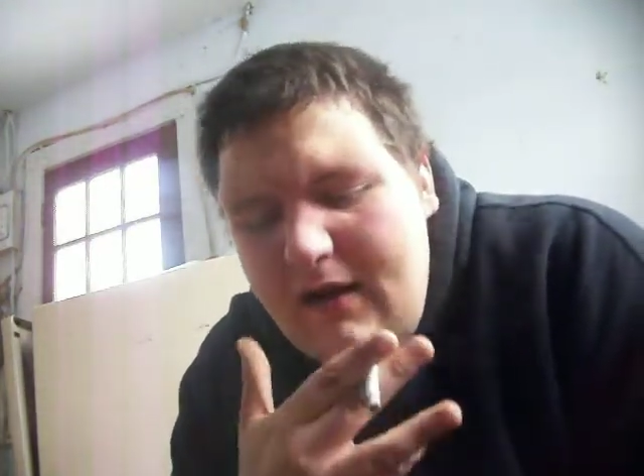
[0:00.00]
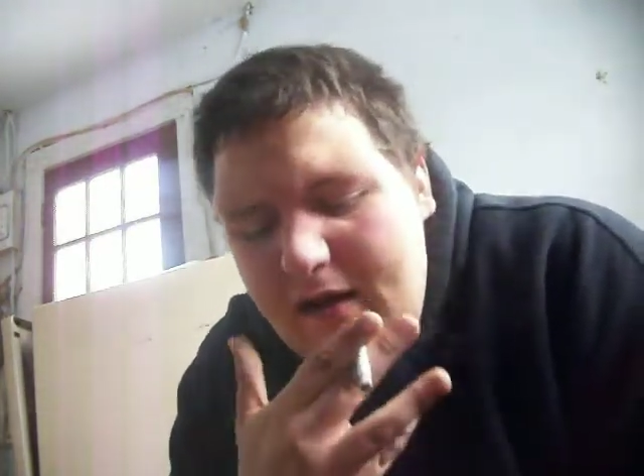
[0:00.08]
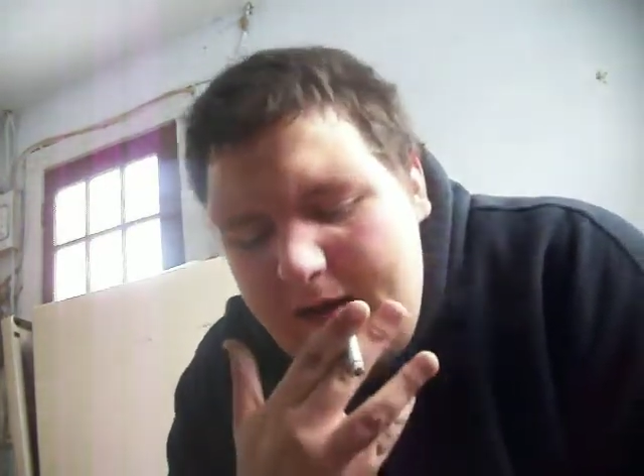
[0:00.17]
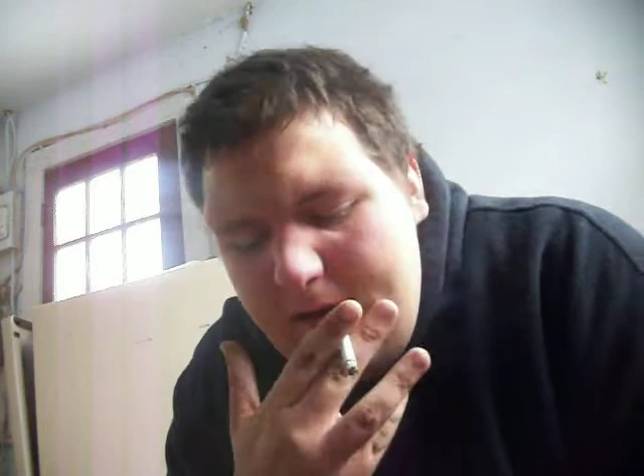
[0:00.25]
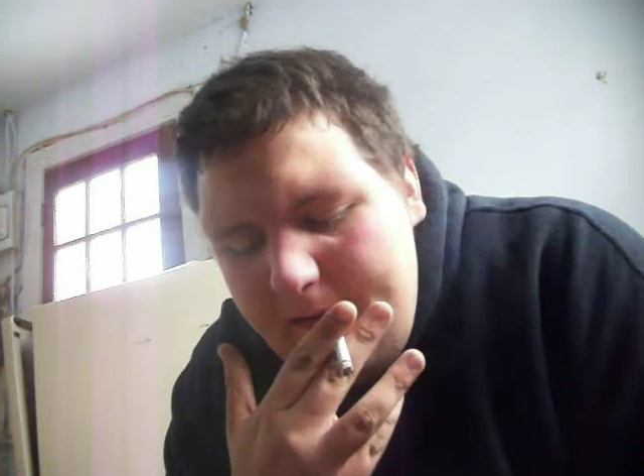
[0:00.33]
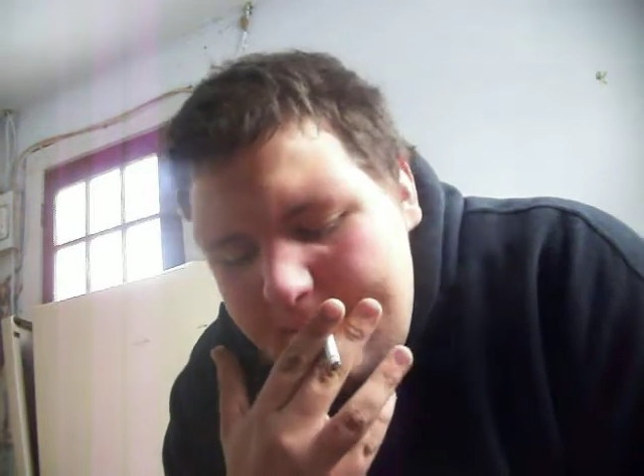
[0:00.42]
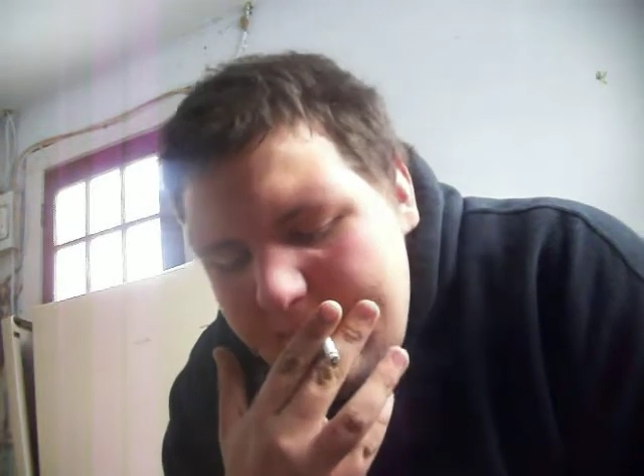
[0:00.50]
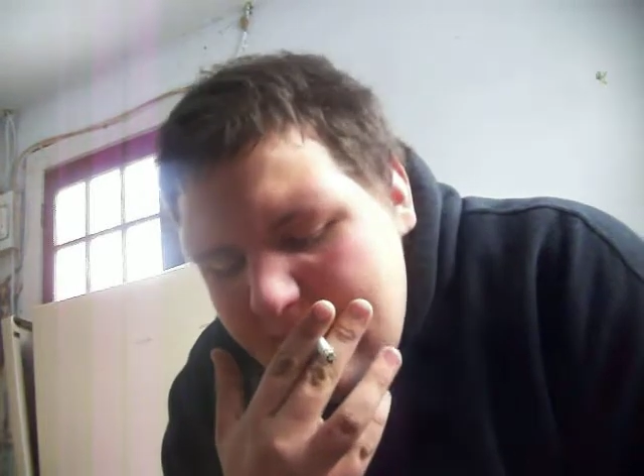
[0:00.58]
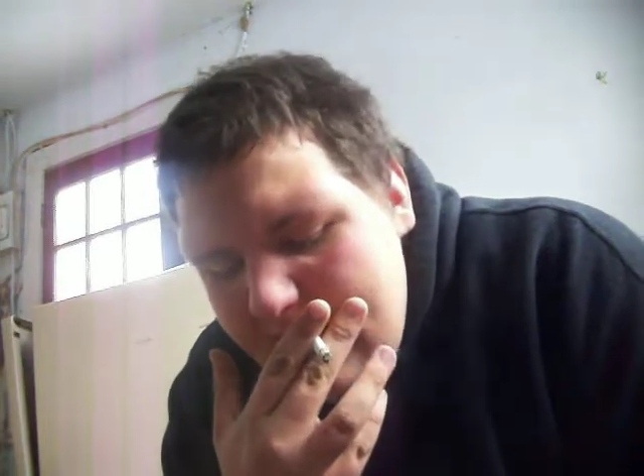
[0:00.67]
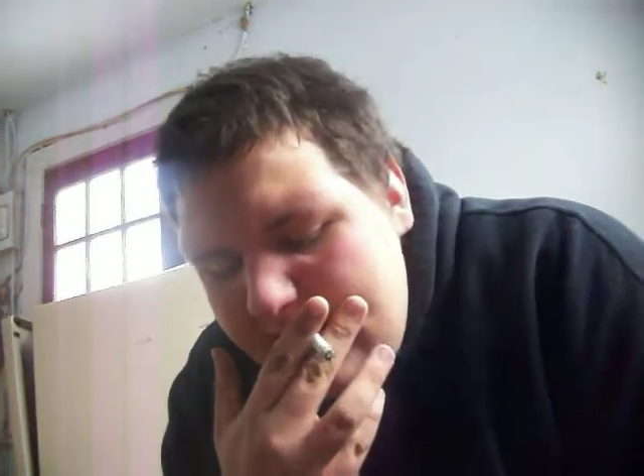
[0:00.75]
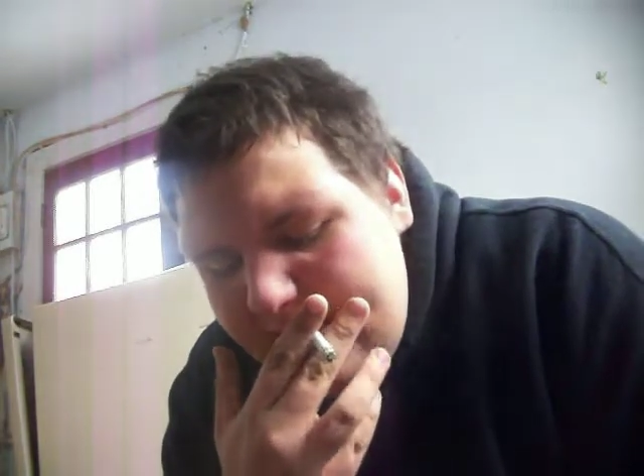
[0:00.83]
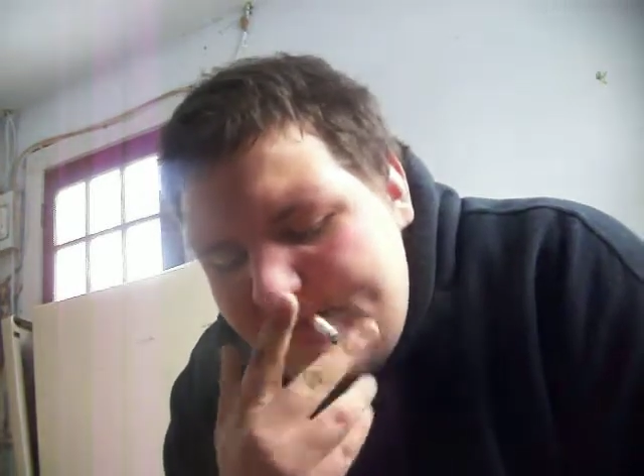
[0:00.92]
I
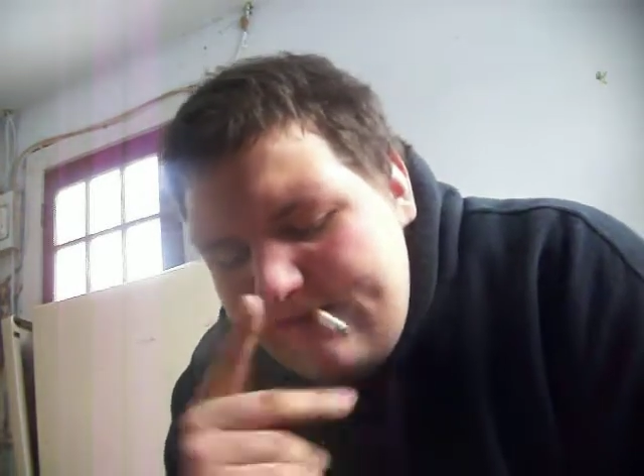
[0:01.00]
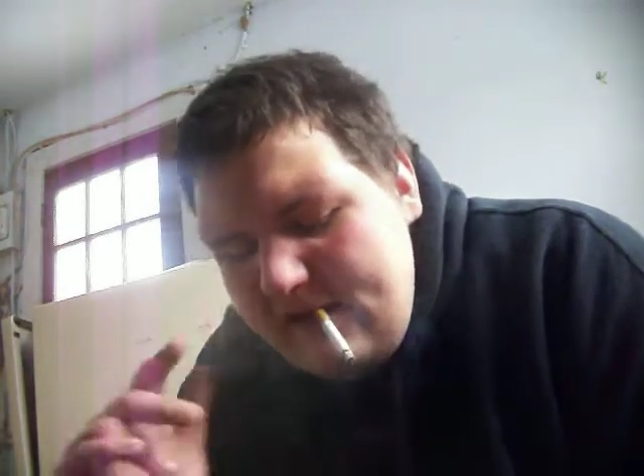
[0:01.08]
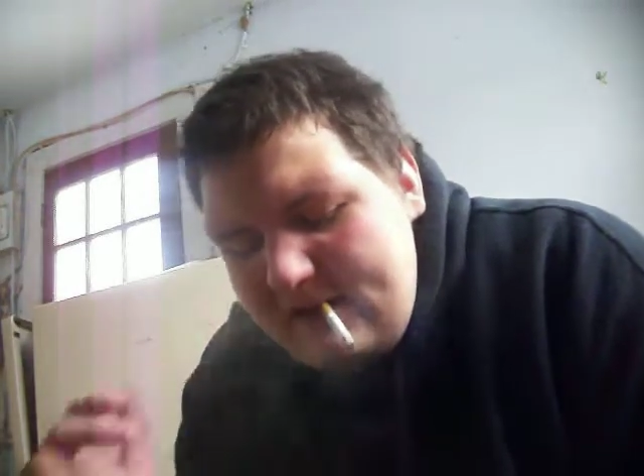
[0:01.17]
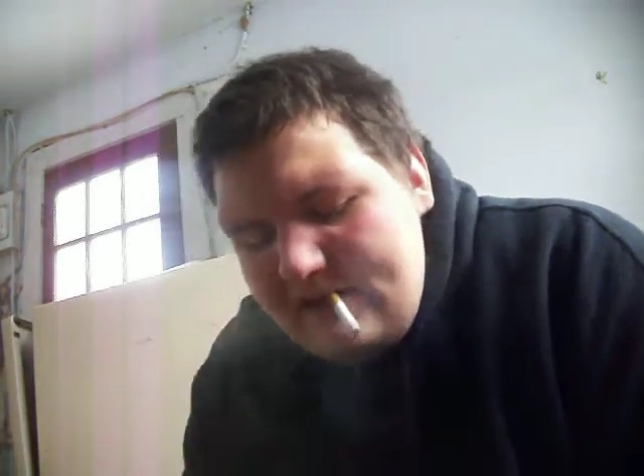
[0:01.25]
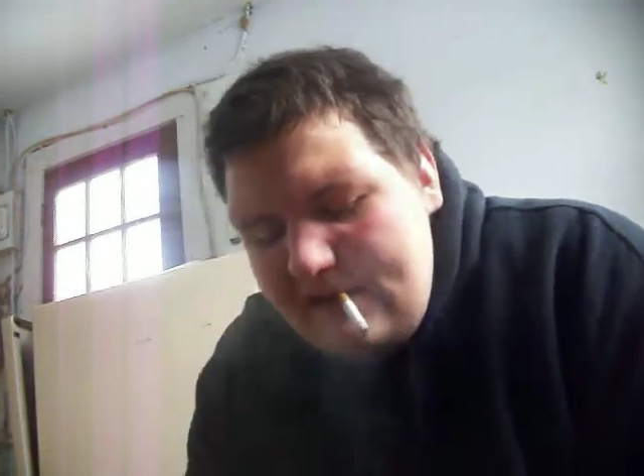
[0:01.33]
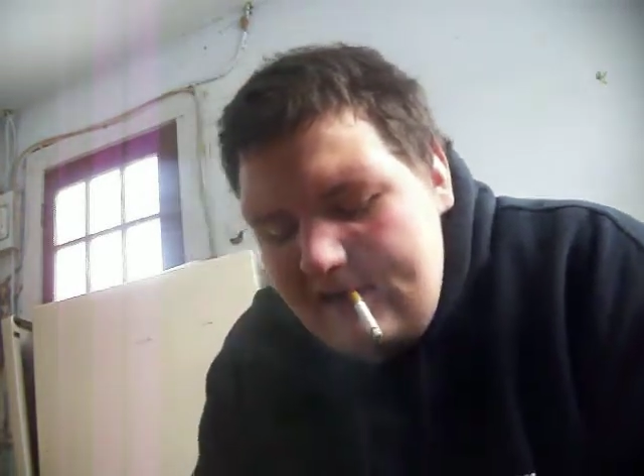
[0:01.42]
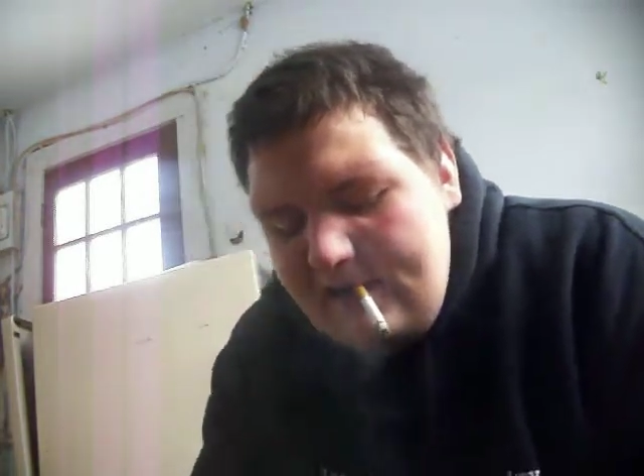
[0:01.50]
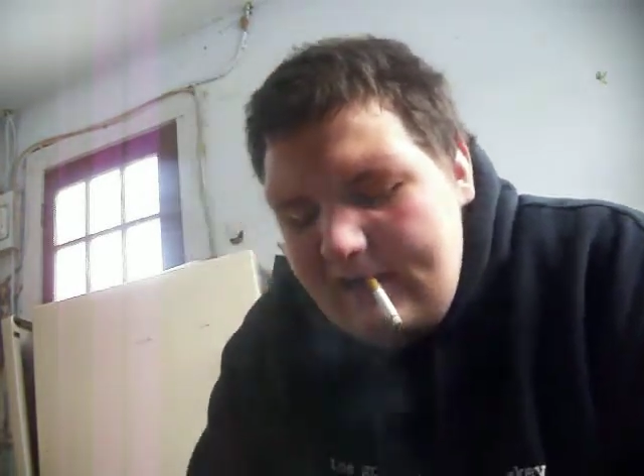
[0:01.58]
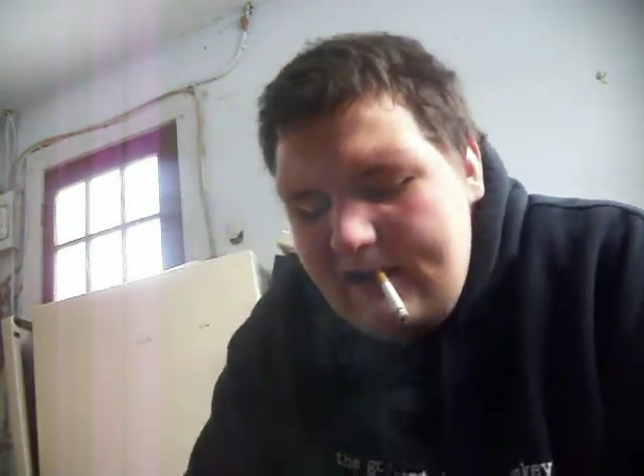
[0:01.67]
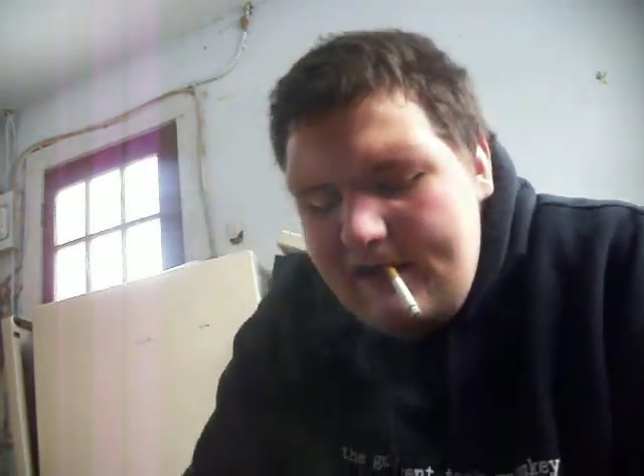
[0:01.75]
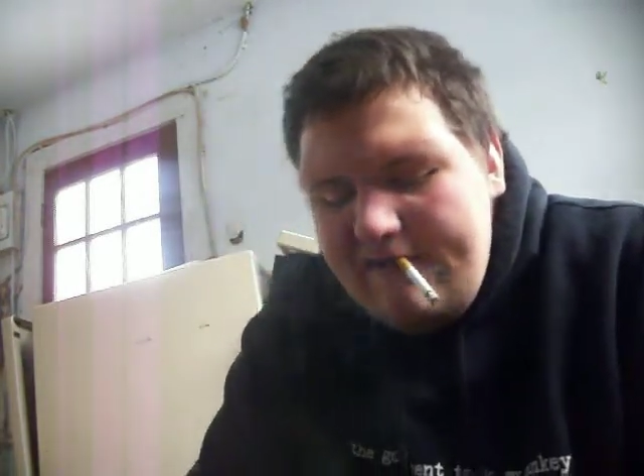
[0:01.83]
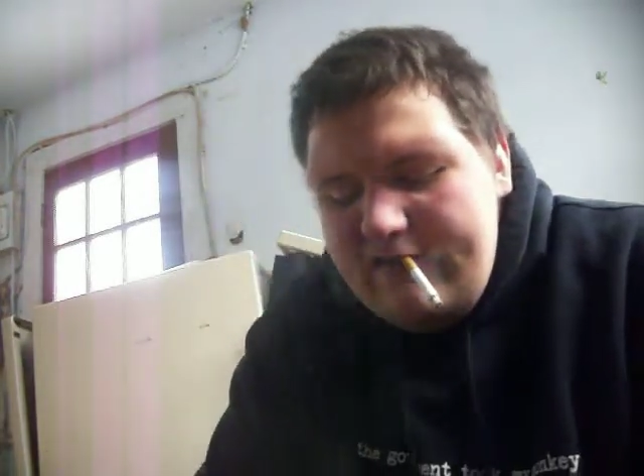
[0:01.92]
just find sanding
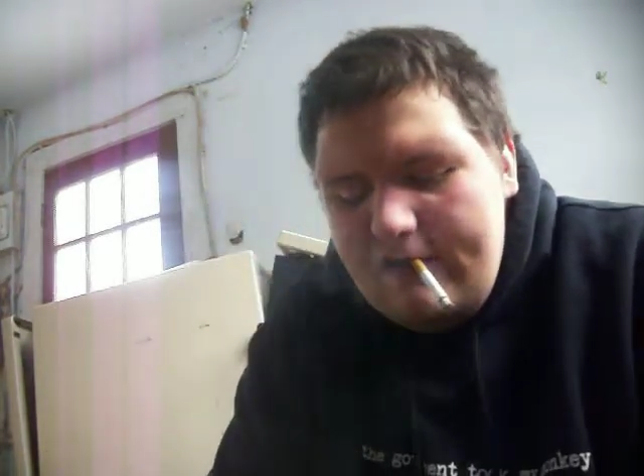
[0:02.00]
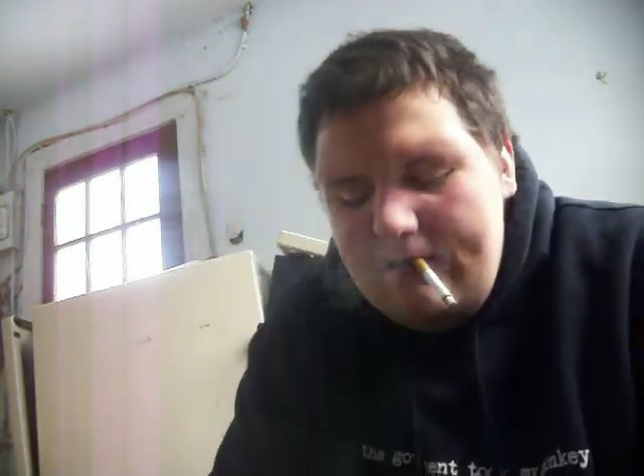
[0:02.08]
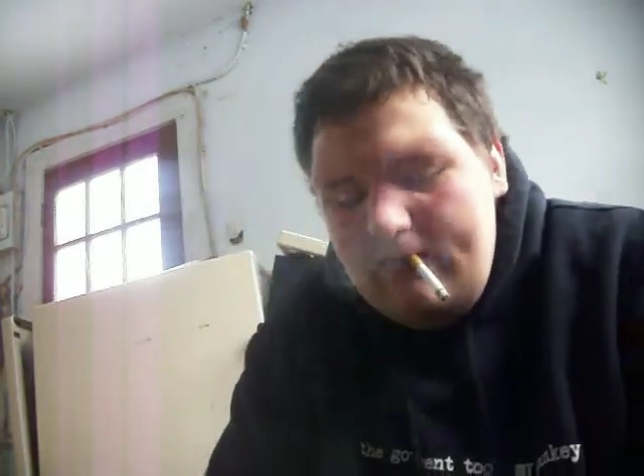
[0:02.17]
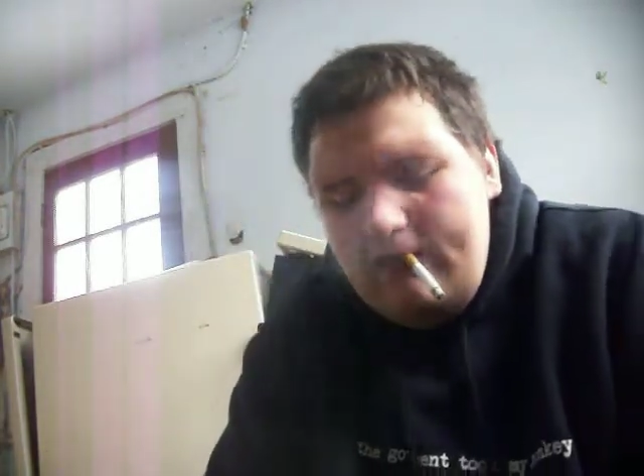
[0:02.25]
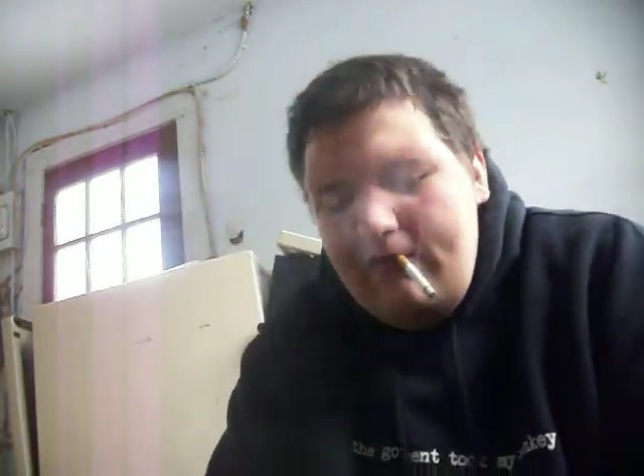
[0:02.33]
it gives you a